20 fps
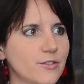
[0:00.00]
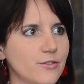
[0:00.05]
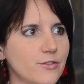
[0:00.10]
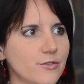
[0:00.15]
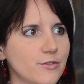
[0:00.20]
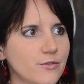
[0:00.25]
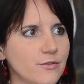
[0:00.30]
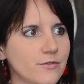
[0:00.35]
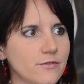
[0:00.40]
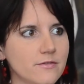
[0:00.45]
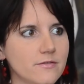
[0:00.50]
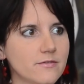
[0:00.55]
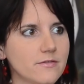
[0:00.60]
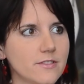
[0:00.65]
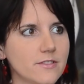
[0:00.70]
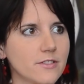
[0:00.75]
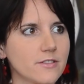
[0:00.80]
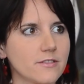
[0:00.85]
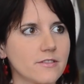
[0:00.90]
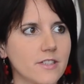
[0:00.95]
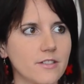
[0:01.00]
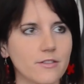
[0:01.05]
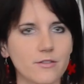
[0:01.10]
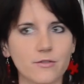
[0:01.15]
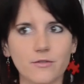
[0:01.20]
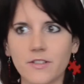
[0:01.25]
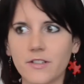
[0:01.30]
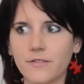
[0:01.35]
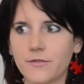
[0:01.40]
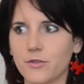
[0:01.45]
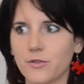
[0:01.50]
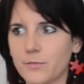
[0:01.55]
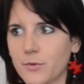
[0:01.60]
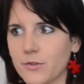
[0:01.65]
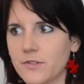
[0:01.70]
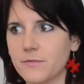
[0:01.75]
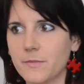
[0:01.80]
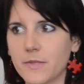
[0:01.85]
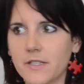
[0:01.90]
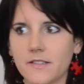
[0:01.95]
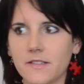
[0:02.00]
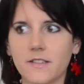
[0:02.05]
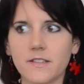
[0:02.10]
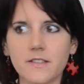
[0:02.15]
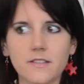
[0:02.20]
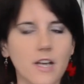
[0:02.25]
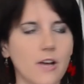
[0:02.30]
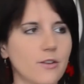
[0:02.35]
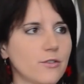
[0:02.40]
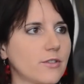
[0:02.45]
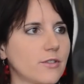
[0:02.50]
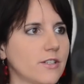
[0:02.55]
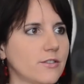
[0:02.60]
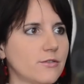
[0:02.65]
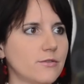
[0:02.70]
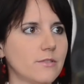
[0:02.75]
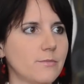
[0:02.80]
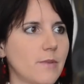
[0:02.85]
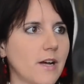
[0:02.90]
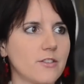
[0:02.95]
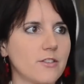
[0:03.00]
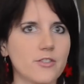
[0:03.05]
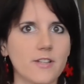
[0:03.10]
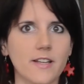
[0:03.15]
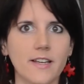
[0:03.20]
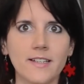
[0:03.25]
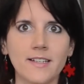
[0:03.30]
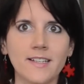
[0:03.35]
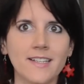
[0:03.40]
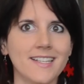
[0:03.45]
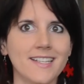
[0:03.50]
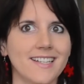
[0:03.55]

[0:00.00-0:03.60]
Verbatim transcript: to do. Mm. You know, there are only a few possibilities how you can do the punchline,